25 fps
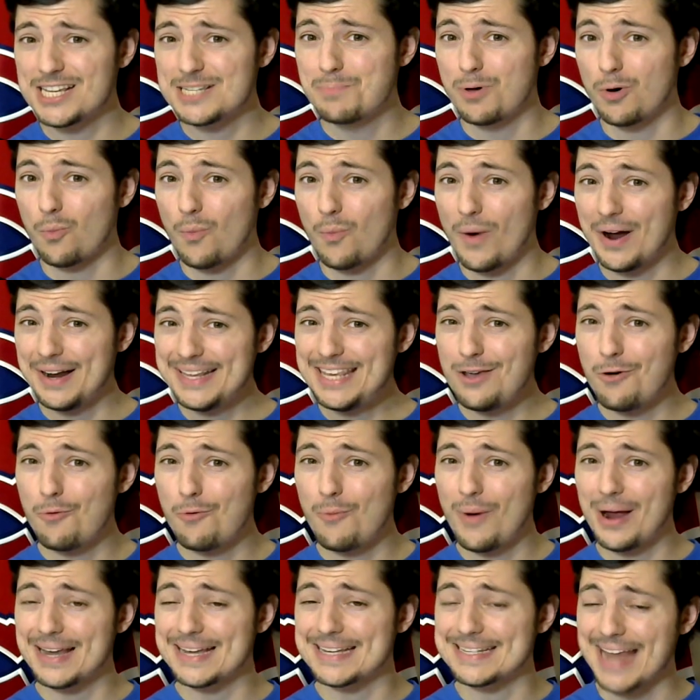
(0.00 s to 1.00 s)
but when he
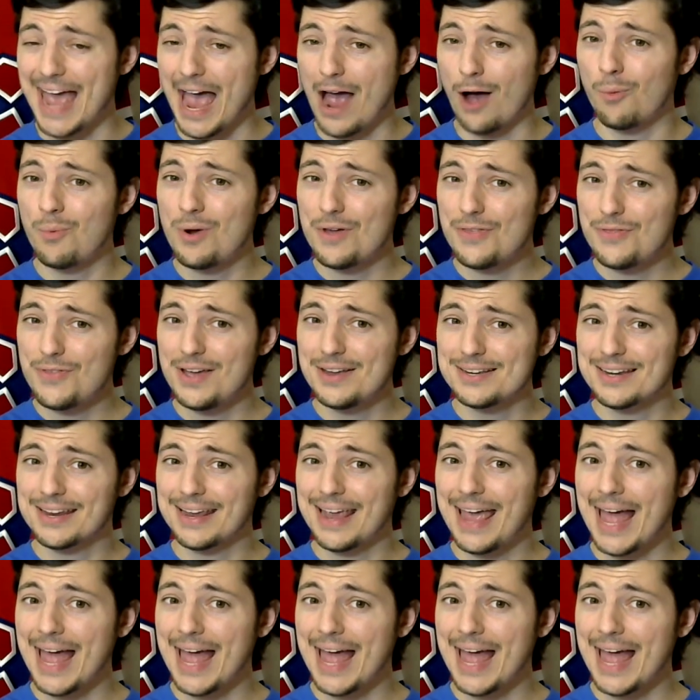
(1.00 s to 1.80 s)
went down with it,